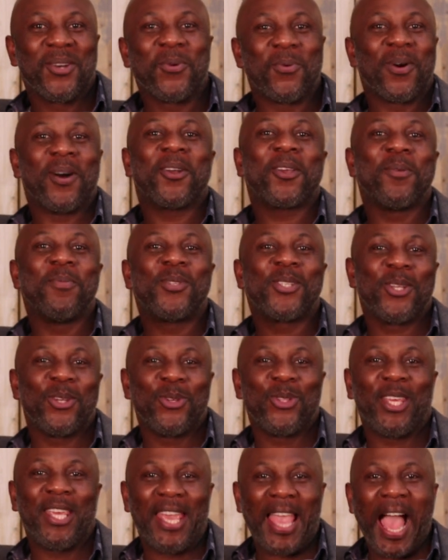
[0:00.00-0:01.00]
Welcome
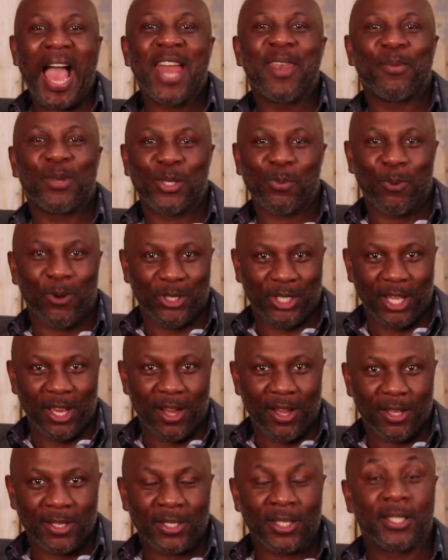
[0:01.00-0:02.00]
to the Animas
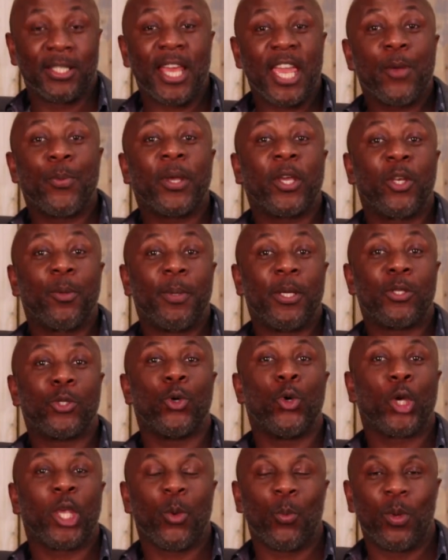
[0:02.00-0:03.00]
podcast. Today we're going to be
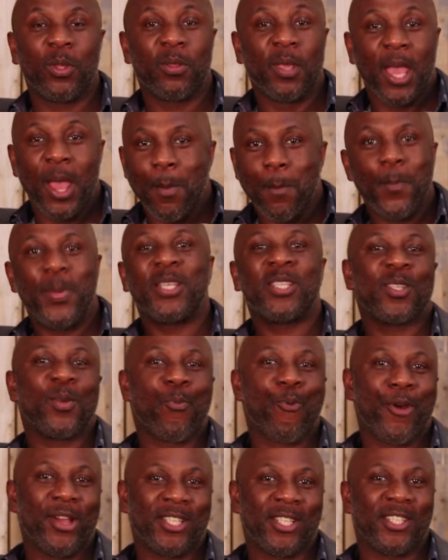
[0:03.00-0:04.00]
talking with Mr.
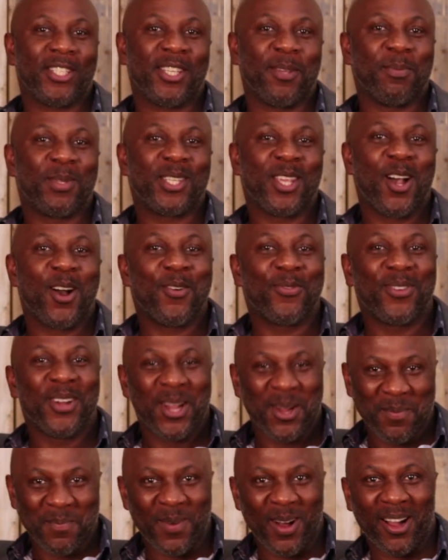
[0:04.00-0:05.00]
Presence himself,
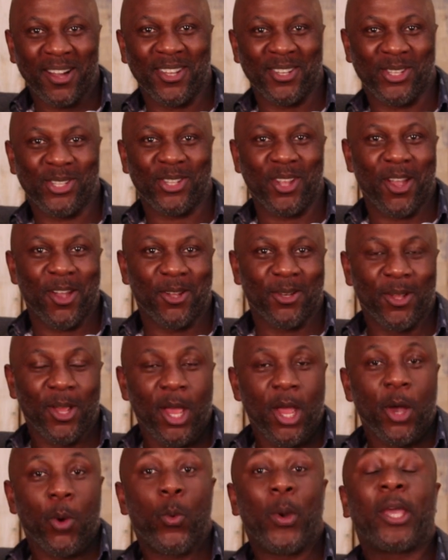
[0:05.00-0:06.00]
Marcus Stone.
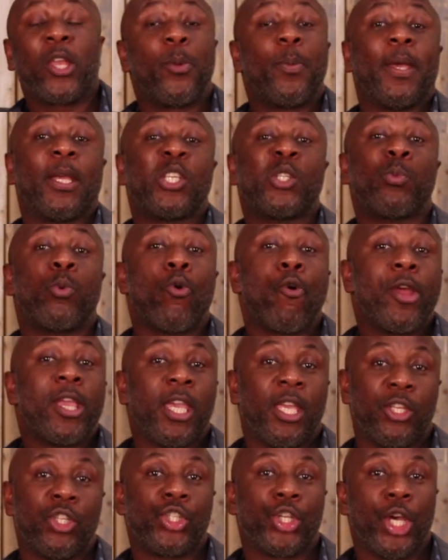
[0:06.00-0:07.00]
We're going to be exploring
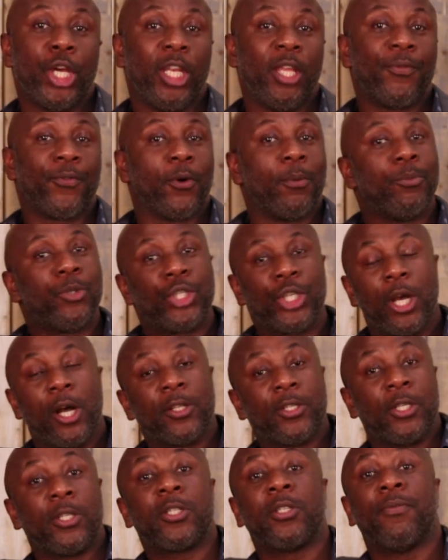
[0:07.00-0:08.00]
his journey from
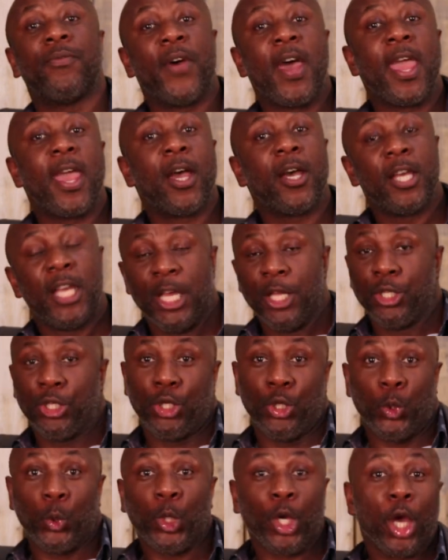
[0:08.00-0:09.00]
chartered surveyor
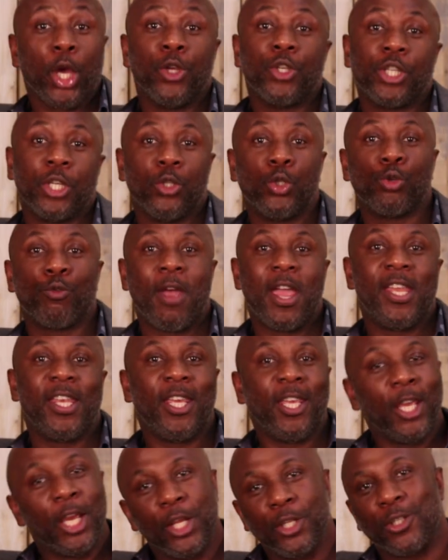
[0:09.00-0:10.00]
to coaching
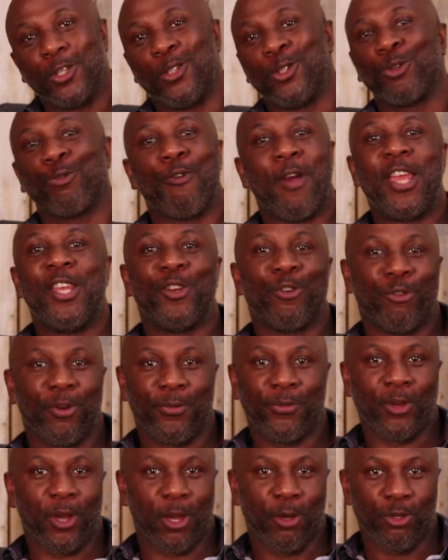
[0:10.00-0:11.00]
training to trainer
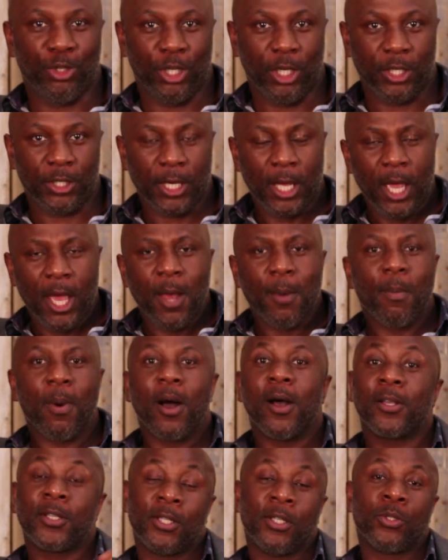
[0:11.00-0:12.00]
of coaches.
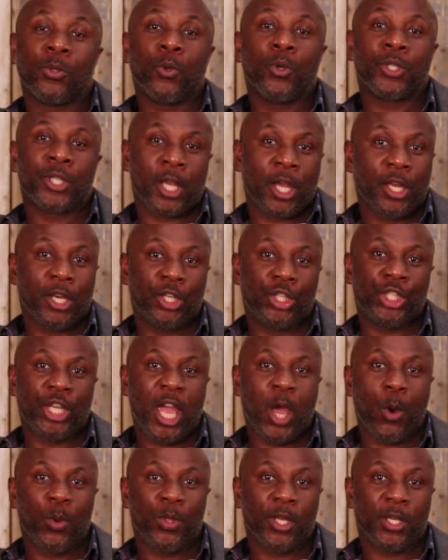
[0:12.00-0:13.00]
Marcus is also going to
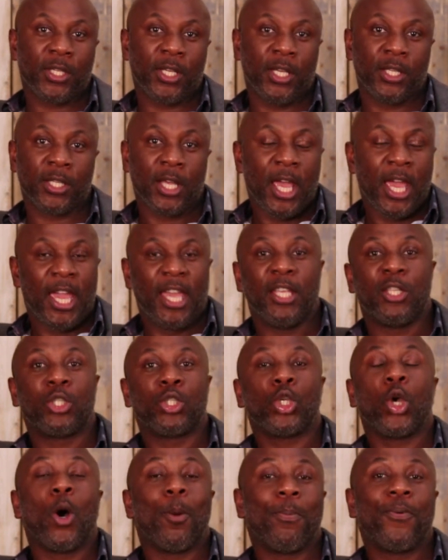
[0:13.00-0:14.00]
share with us his
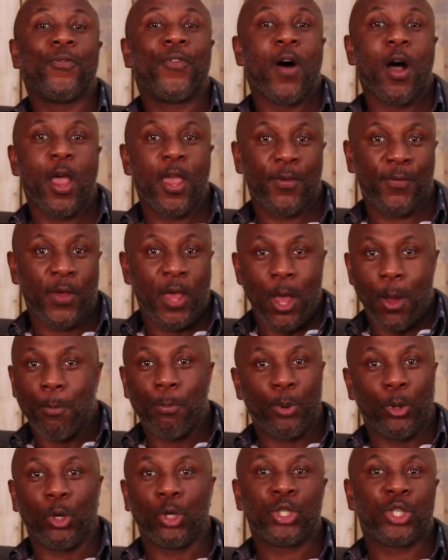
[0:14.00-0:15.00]
top five
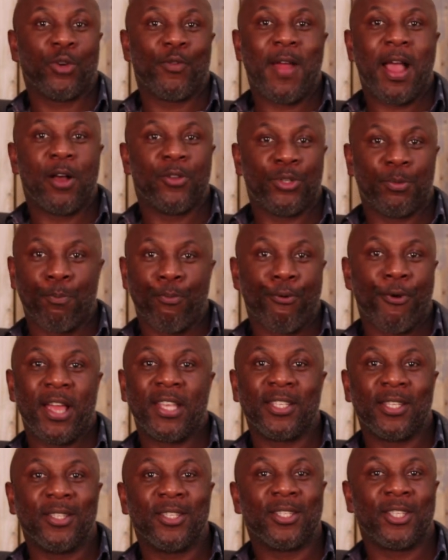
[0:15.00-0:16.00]
books around
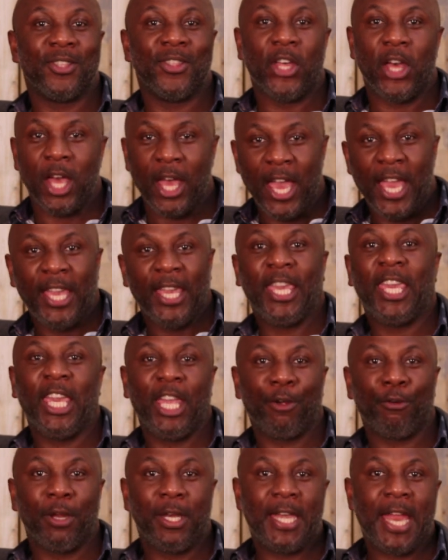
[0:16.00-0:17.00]
presence and the
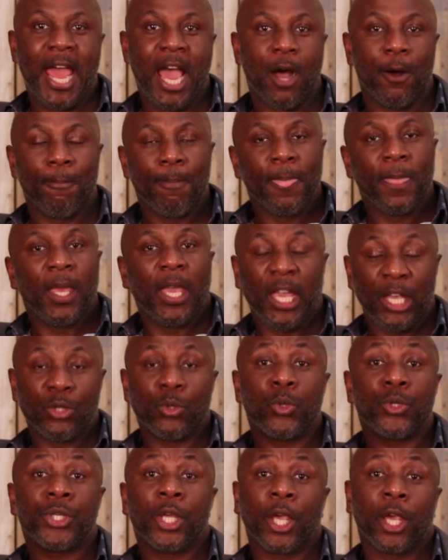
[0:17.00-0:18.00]
here and now. He's
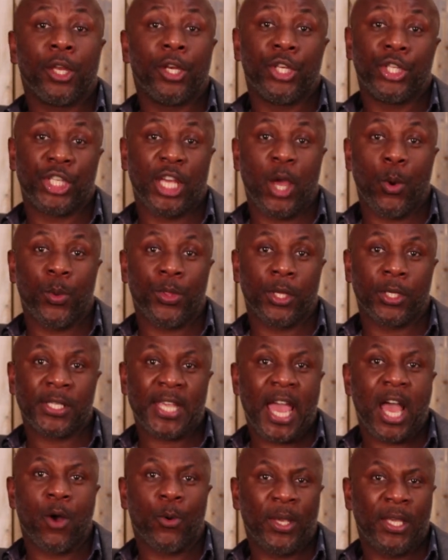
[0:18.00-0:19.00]
also going to share with us
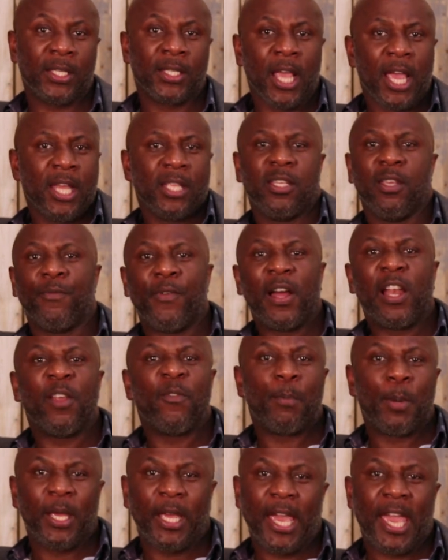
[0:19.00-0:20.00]
how he's
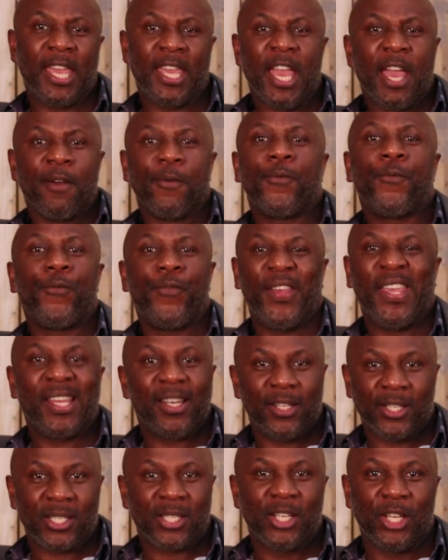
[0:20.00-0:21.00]
developing a
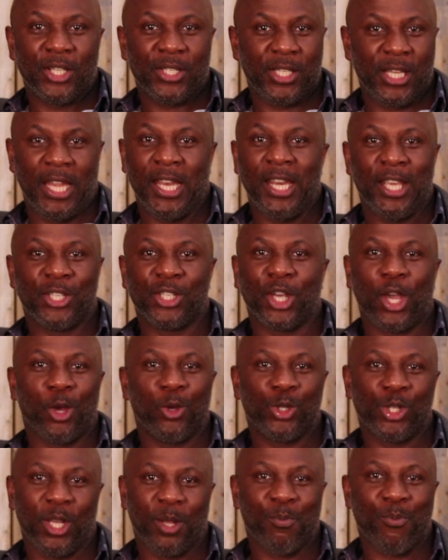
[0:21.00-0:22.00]
fearlessness in his
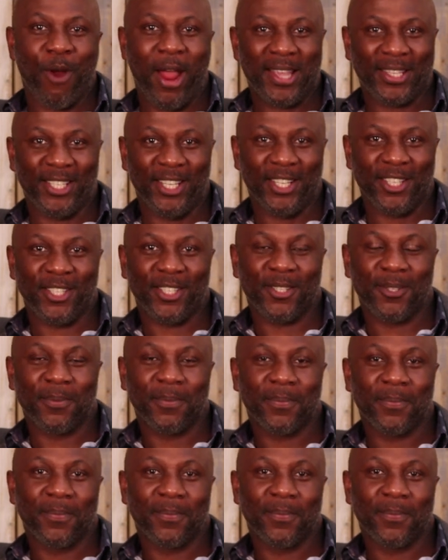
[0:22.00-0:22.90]
coaching practice.